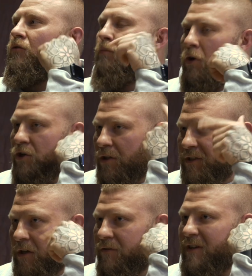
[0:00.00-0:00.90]
You've put
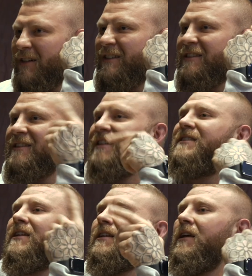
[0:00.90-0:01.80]
yourself
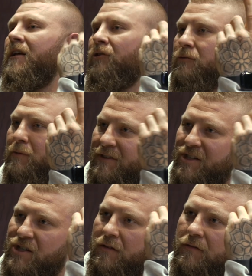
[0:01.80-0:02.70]
consistently in those
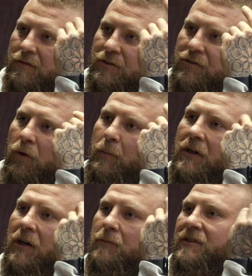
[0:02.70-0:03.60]
positions, so it
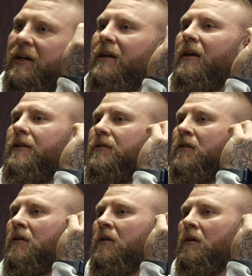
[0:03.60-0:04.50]
becomes second nature.
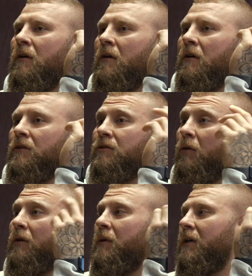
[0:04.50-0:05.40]
Right.
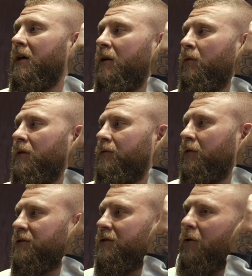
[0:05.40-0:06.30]
So in the beginning, when you
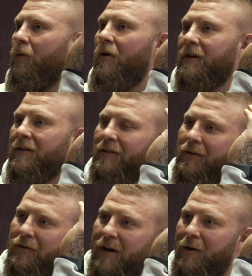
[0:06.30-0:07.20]
first start walking, you
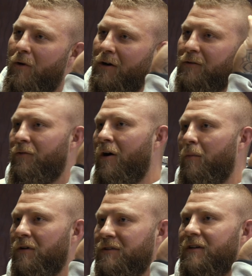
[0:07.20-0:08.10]
don't know how to walk. You fall
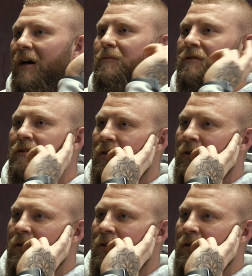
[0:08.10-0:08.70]
a bunch of times,